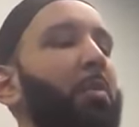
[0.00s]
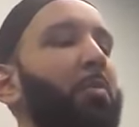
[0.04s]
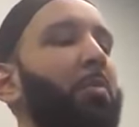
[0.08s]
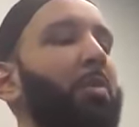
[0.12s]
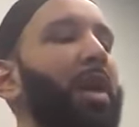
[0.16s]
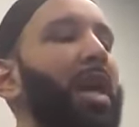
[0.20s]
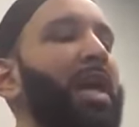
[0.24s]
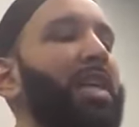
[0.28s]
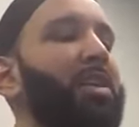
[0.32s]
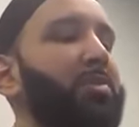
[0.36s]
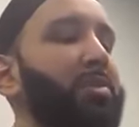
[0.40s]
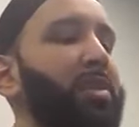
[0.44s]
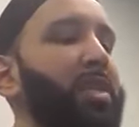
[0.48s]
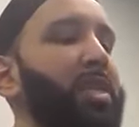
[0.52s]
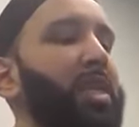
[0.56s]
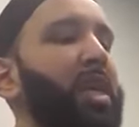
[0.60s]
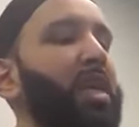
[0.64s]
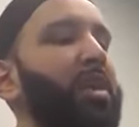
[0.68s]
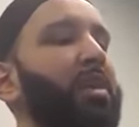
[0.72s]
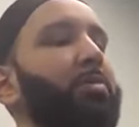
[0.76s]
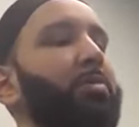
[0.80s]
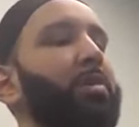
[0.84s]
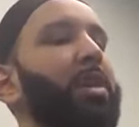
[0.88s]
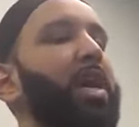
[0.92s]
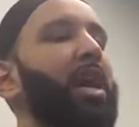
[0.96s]
But as we
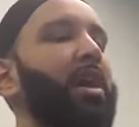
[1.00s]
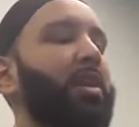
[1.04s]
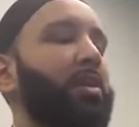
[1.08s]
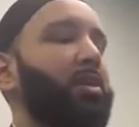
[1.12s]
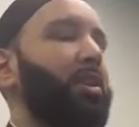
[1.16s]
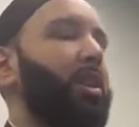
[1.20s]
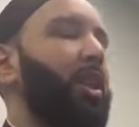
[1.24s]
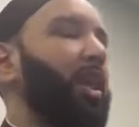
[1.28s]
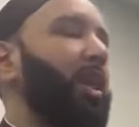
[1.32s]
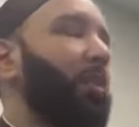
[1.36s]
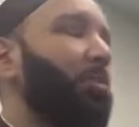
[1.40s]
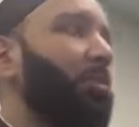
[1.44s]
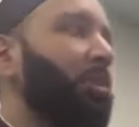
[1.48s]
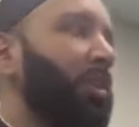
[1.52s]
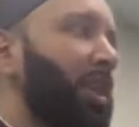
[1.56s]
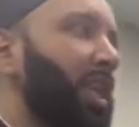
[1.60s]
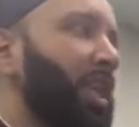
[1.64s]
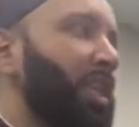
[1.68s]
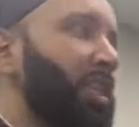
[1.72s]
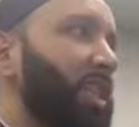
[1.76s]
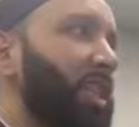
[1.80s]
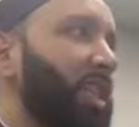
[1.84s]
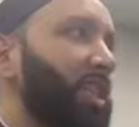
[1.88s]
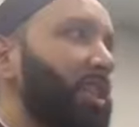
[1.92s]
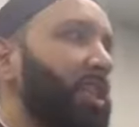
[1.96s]
said, Ibn Hajar
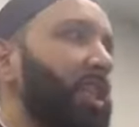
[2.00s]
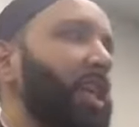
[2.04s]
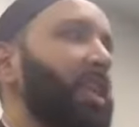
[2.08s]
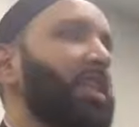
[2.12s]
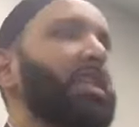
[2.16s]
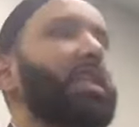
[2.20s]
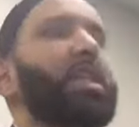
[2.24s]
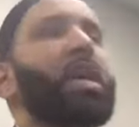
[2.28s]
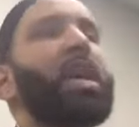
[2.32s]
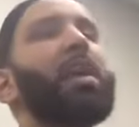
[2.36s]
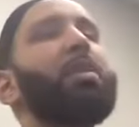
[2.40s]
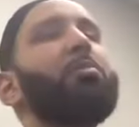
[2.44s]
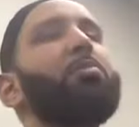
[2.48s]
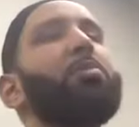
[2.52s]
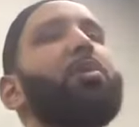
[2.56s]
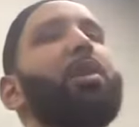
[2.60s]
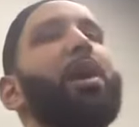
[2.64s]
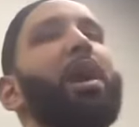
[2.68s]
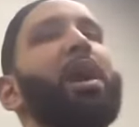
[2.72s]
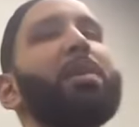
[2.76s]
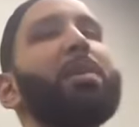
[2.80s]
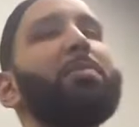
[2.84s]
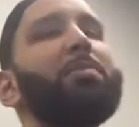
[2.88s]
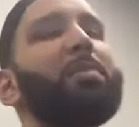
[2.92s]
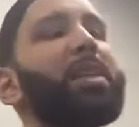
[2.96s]
rahimullah says that
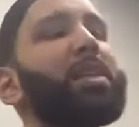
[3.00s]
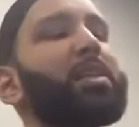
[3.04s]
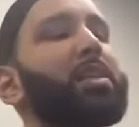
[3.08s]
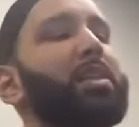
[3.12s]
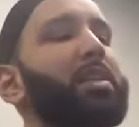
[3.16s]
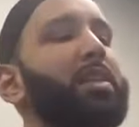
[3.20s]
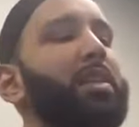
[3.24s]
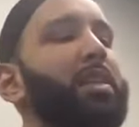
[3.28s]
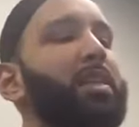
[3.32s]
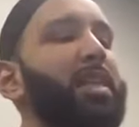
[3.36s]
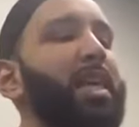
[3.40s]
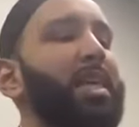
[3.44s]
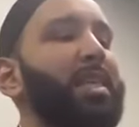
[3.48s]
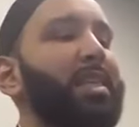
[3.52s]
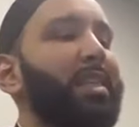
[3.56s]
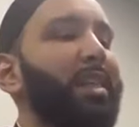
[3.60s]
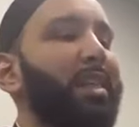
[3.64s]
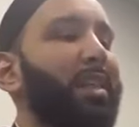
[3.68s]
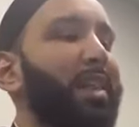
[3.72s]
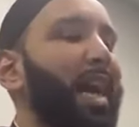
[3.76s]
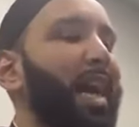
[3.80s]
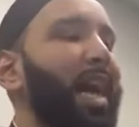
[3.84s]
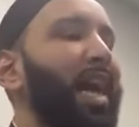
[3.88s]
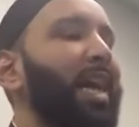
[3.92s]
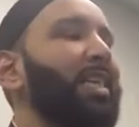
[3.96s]
Al-Bukhari mentioned this as the
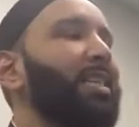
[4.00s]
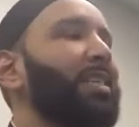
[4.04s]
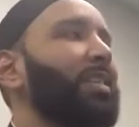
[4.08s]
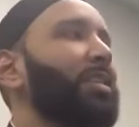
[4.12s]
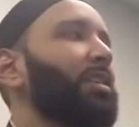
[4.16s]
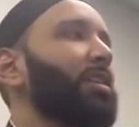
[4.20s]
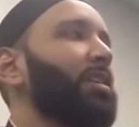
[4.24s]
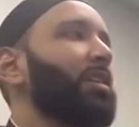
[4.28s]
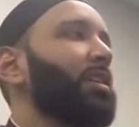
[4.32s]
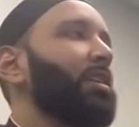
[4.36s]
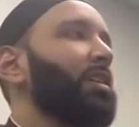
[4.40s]
last